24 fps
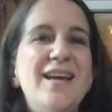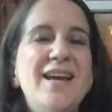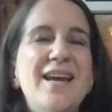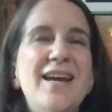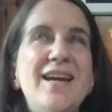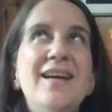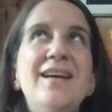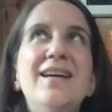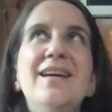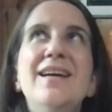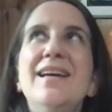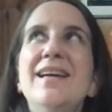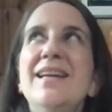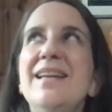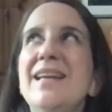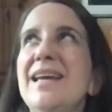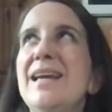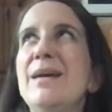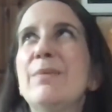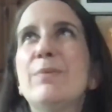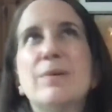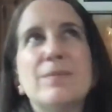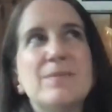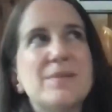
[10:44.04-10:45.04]
thanks, God,
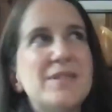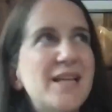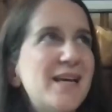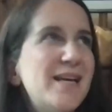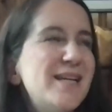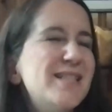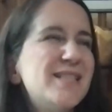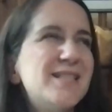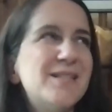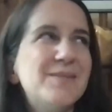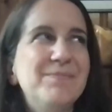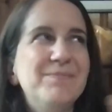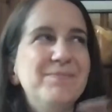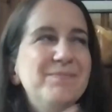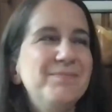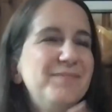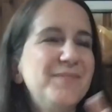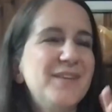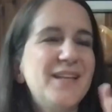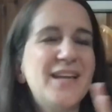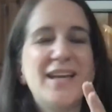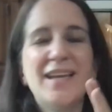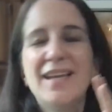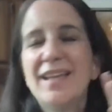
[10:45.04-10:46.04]
but
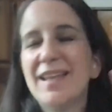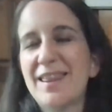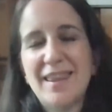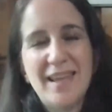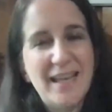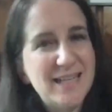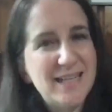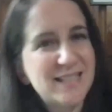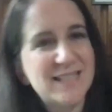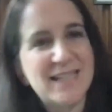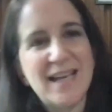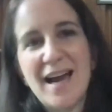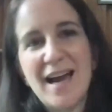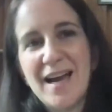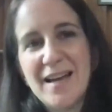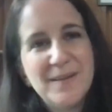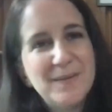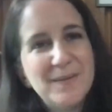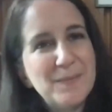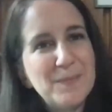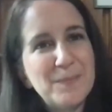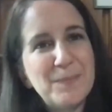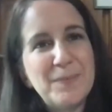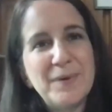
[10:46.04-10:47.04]
you clearly don't know me
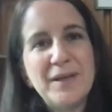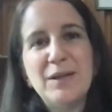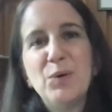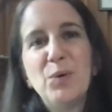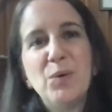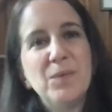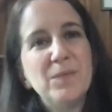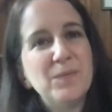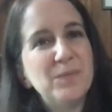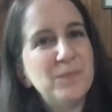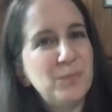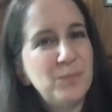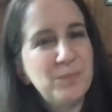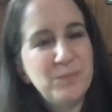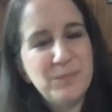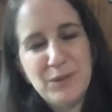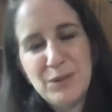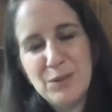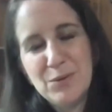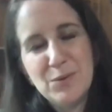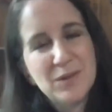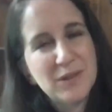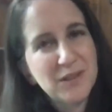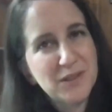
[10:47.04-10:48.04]
very well because I'm a
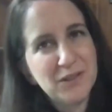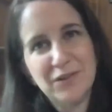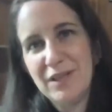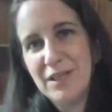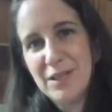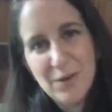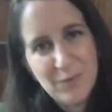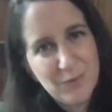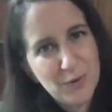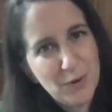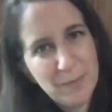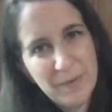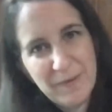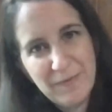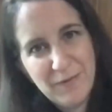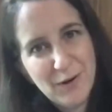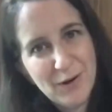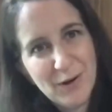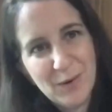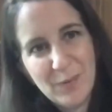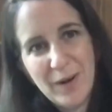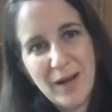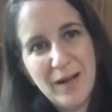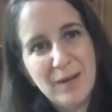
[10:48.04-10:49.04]
very old
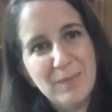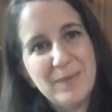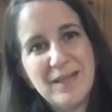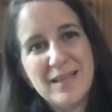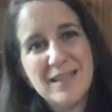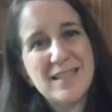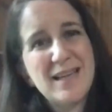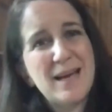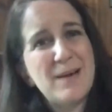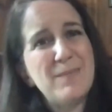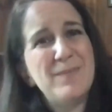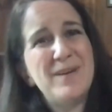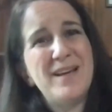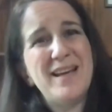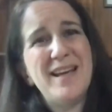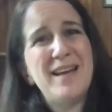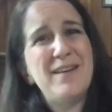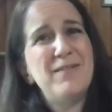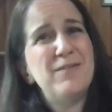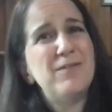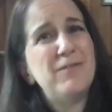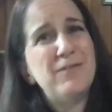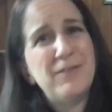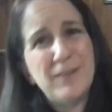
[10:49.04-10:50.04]
person and I
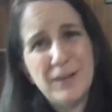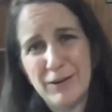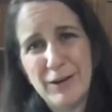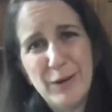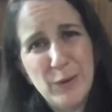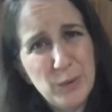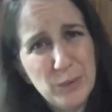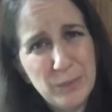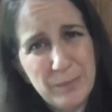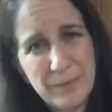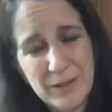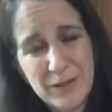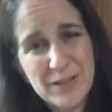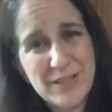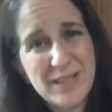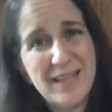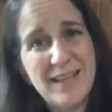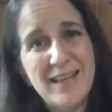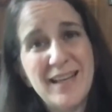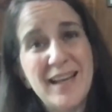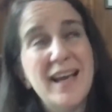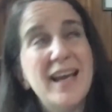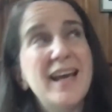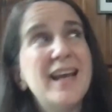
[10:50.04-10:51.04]
still don't have any kids.
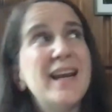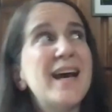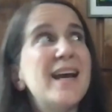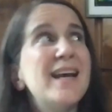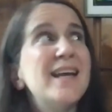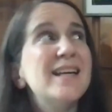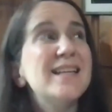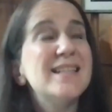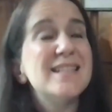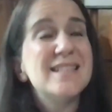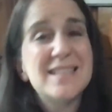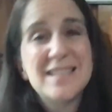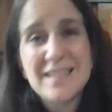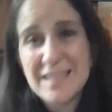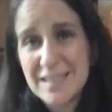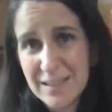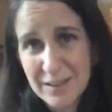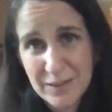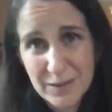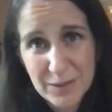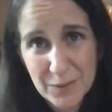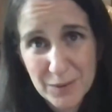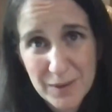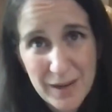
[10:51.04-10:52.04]
And God
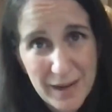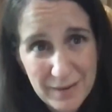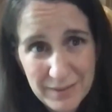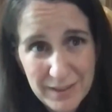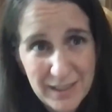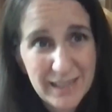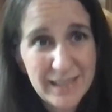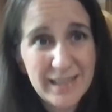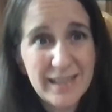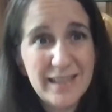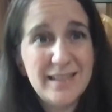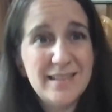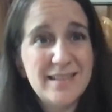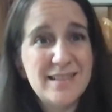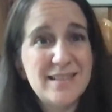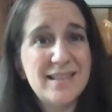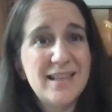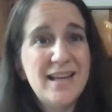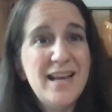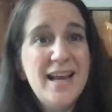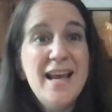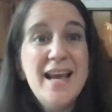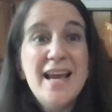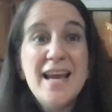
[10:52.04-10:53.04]
says, count
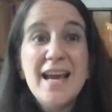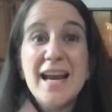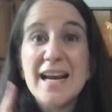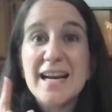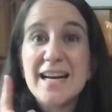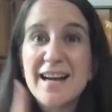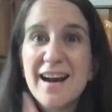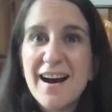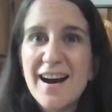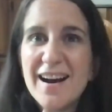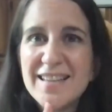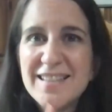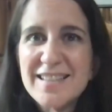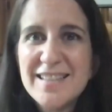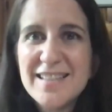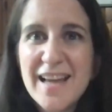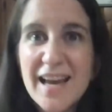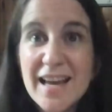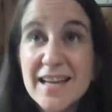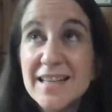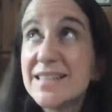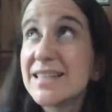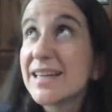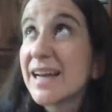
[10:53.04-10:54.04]
the stars
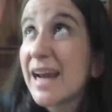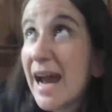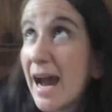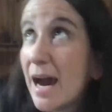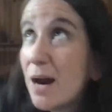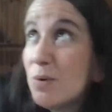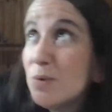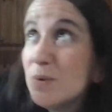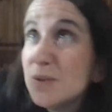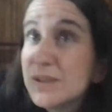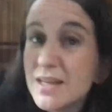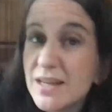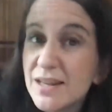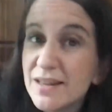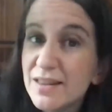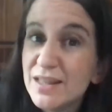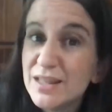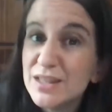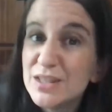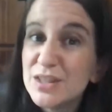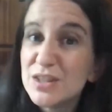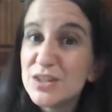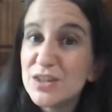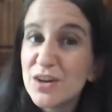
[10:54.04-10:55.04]
in the sky.
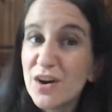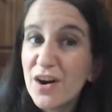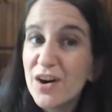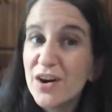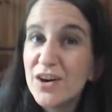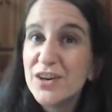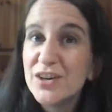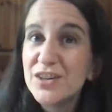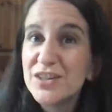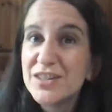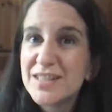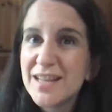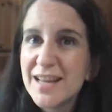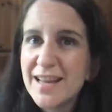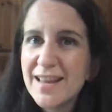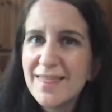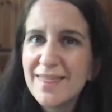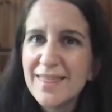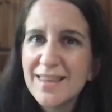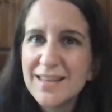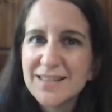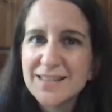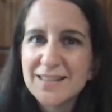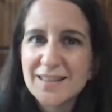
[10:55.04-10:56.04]
This will
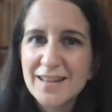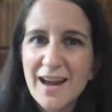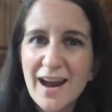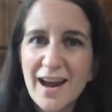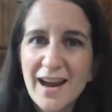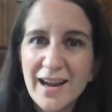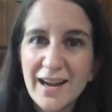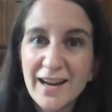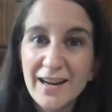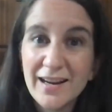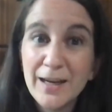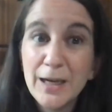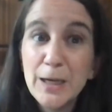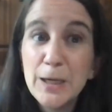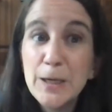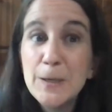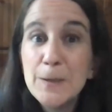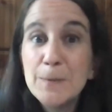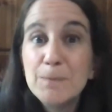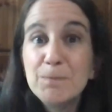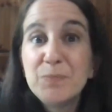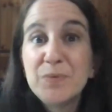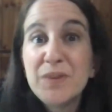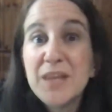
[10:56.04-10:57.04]
be the number
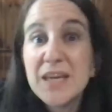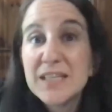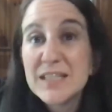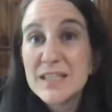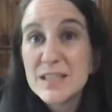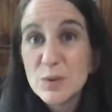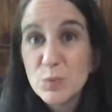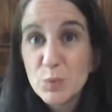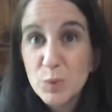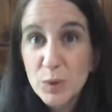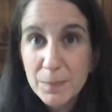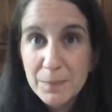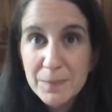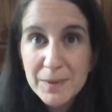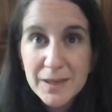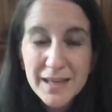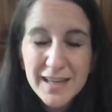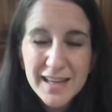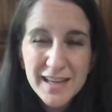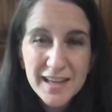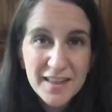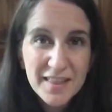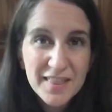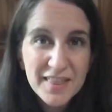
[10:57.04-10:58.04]
of your
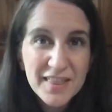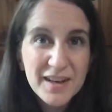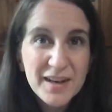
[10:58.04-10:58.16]
descendants.